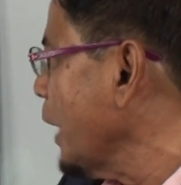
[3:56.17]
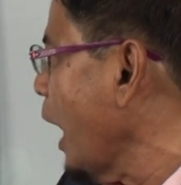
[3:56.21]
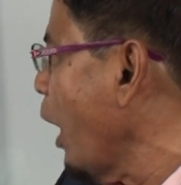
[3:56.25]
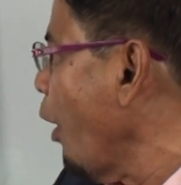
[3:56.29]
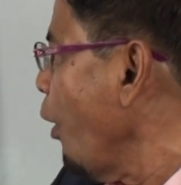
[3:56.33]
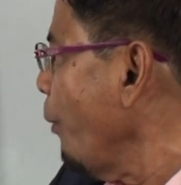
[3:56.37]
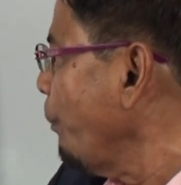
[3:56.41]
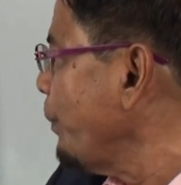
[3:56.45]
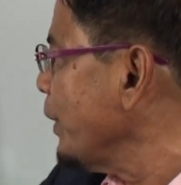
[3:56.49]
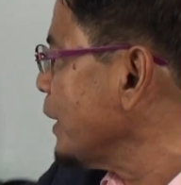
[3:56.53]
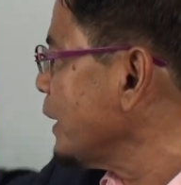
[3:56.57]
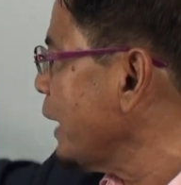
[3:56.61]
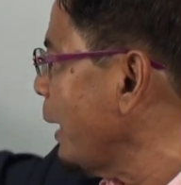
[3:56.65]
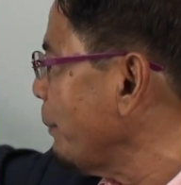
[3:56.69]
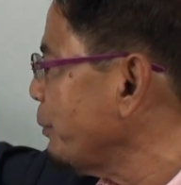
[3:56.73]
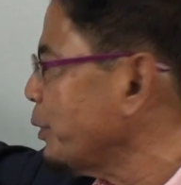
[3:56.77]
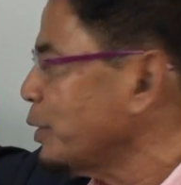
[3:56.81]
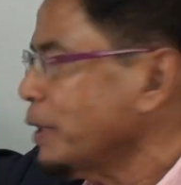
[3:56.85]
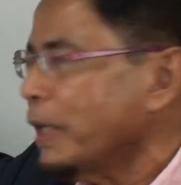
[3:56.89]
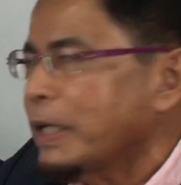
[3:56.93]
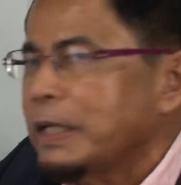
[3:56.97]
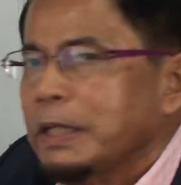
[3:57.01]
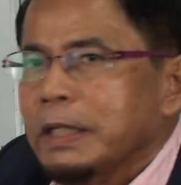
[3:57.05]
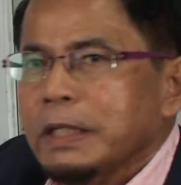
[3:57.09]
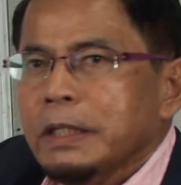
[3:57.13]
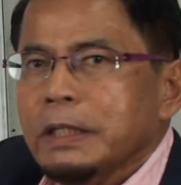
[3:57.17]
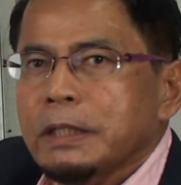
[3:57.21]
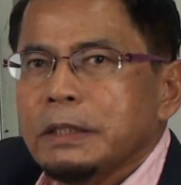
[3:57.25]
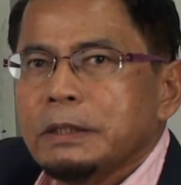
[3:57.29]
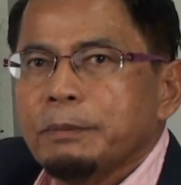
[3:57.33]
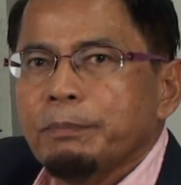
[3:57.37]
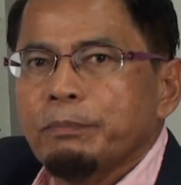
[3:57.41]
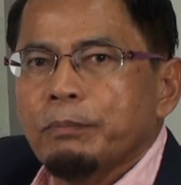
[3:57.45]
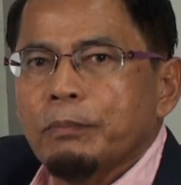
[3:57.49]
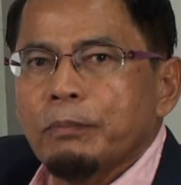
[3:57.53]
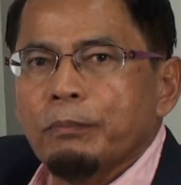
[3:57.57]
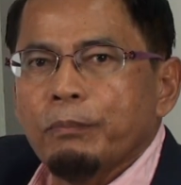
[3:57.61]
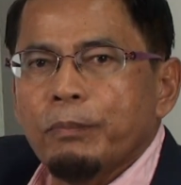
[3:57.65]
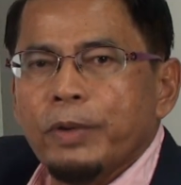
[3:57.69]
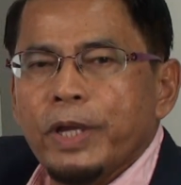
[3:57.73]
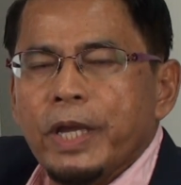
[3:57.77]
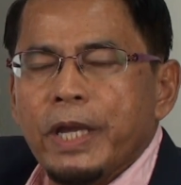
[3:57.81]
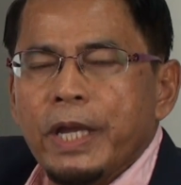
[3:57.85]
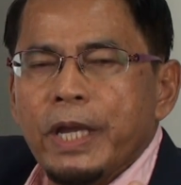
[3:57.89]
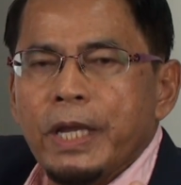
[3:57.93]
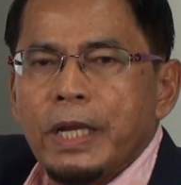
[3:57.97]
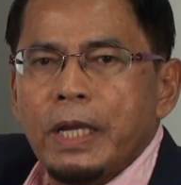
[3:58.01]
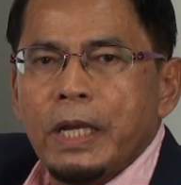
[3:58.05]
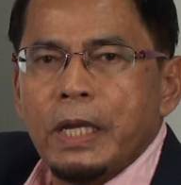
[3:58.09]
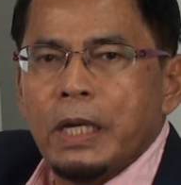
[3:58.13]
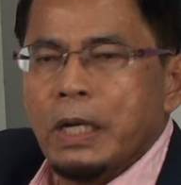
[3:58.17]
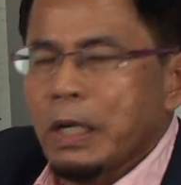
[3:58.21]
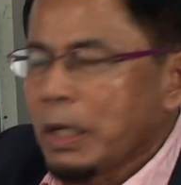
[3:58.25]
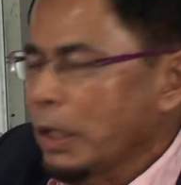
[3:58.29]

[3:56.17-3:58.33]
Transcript: Our perception is being